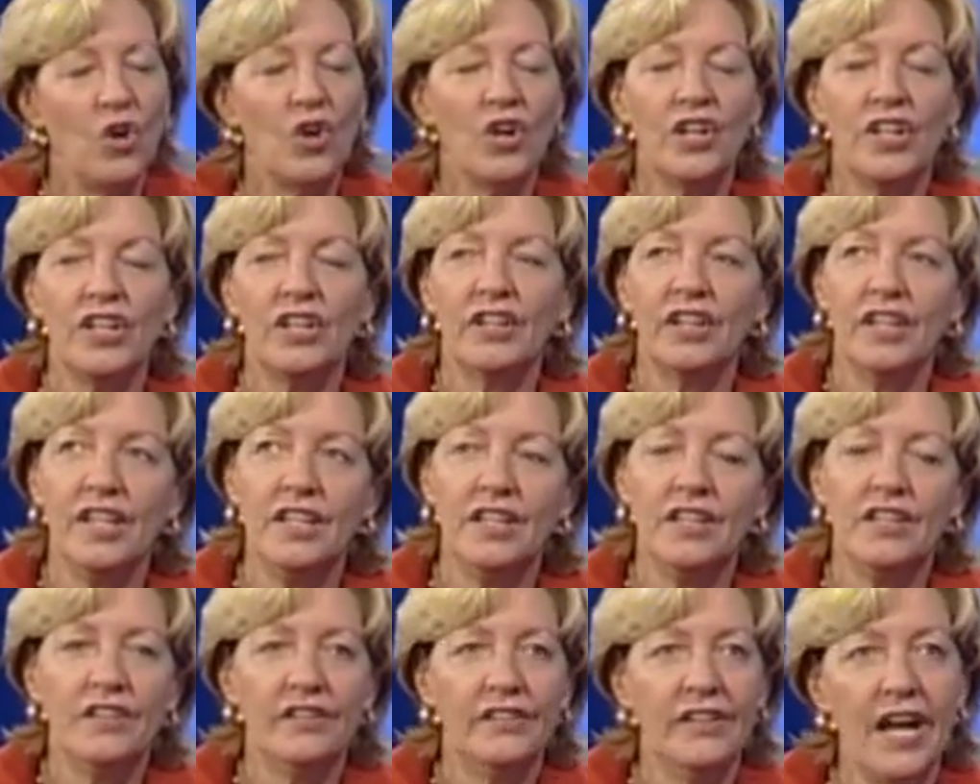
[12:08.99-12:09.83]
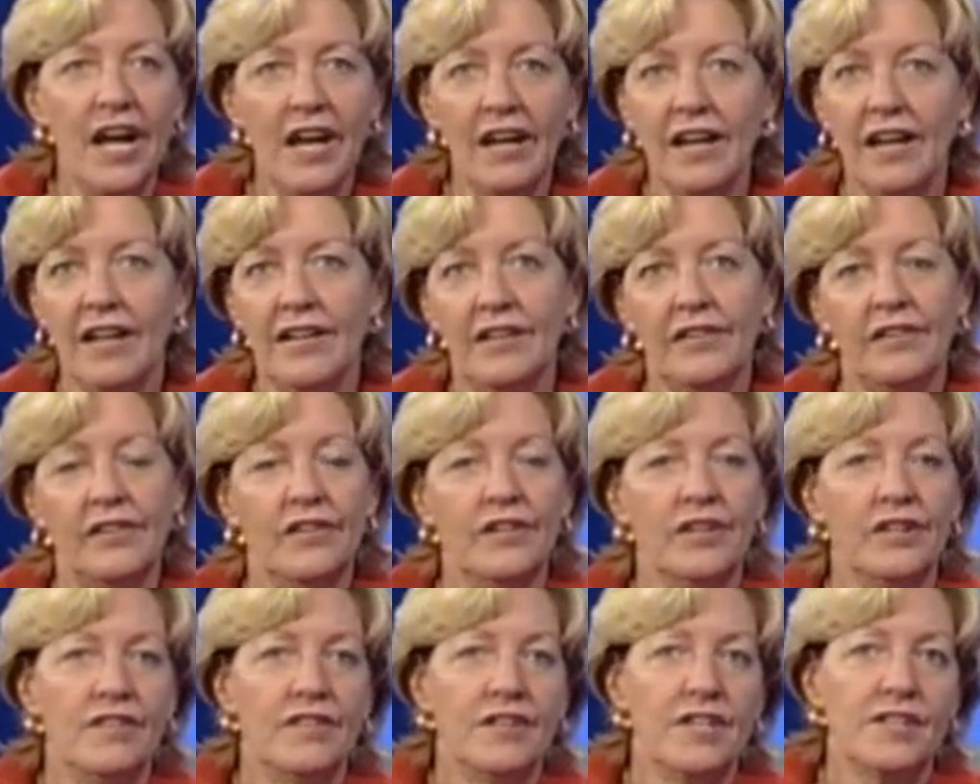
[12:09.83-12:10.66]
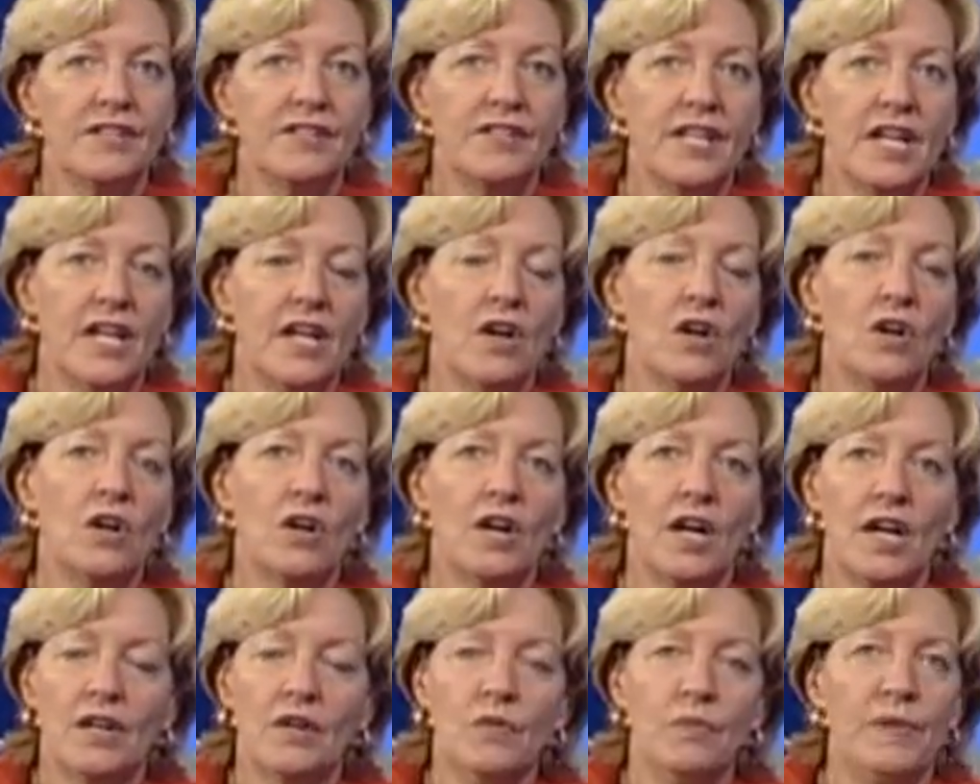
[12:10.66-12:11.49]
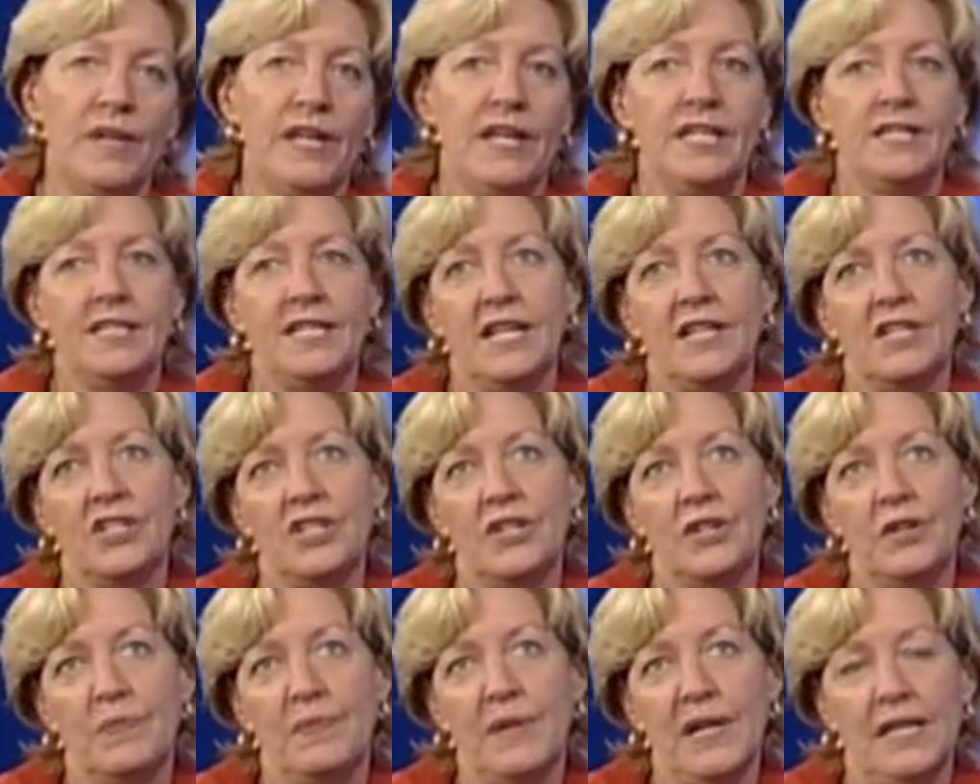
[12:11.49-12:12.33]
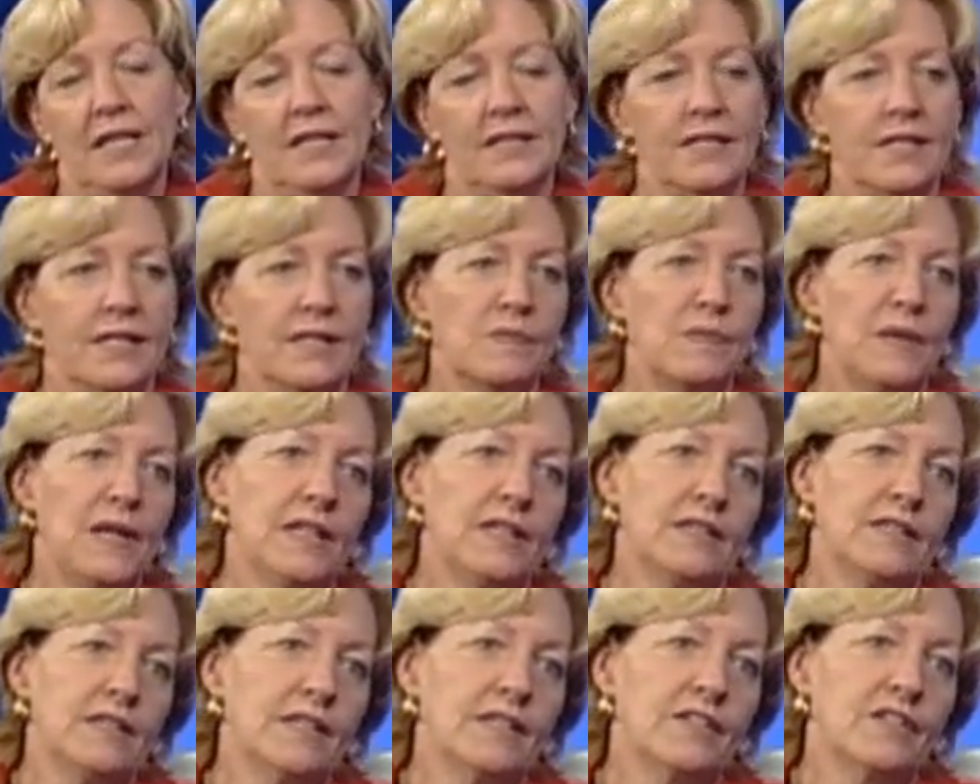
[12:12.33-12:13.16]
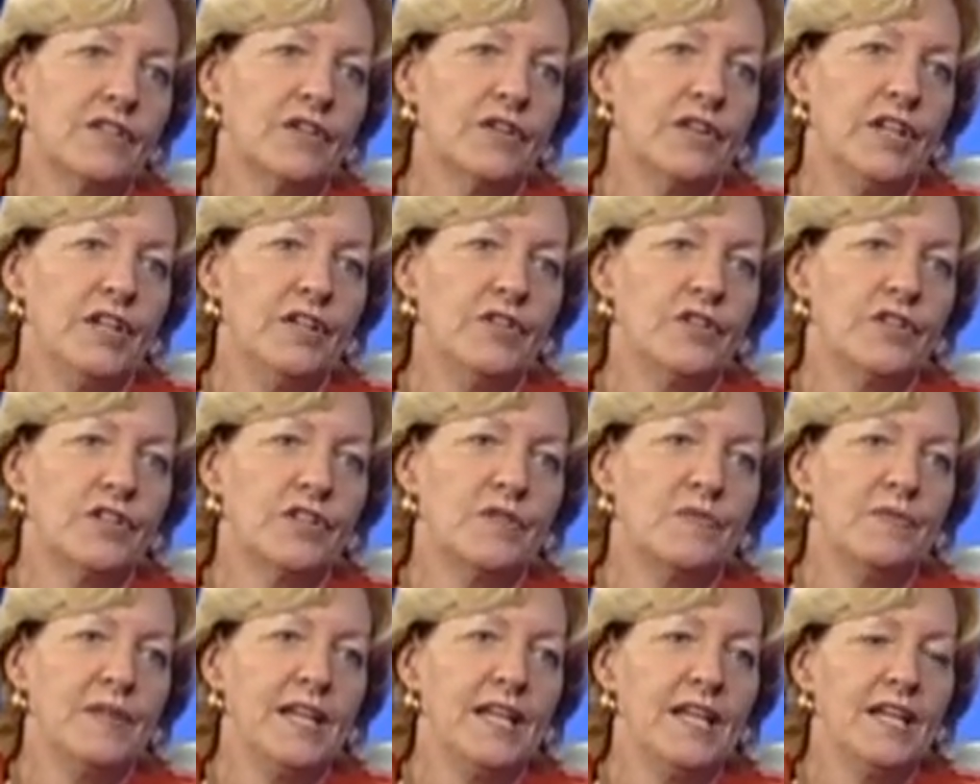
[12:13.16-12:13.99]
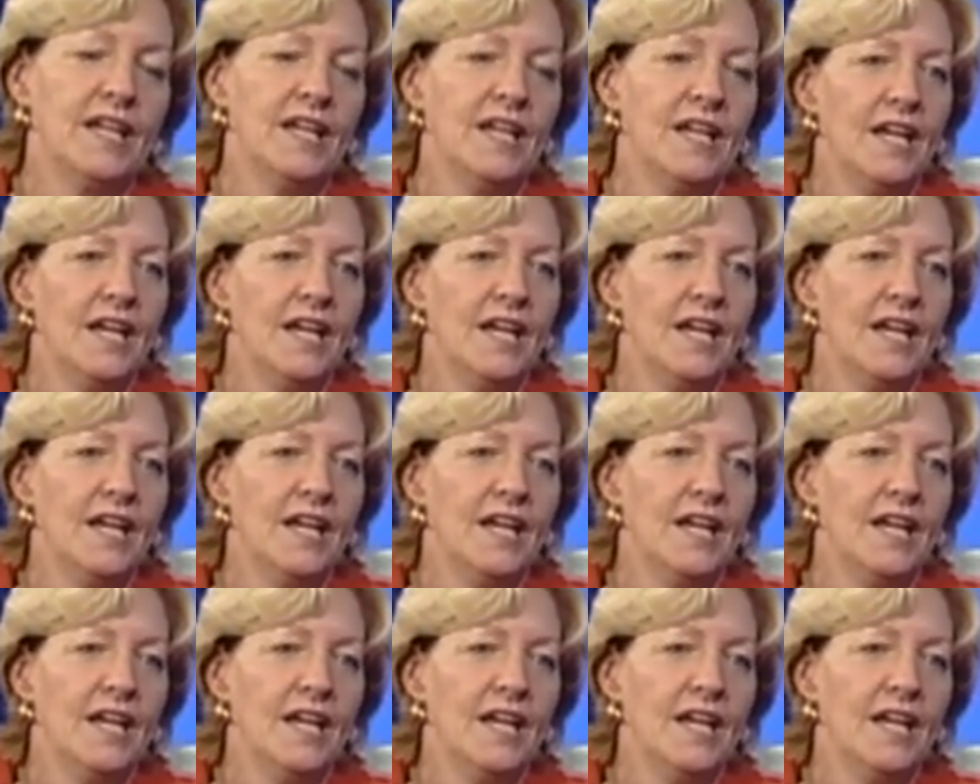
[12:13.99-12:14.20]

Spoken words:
Or you'll knock on a door and they'll say, oh, I don't pay attention to politics. Politics don't interest me.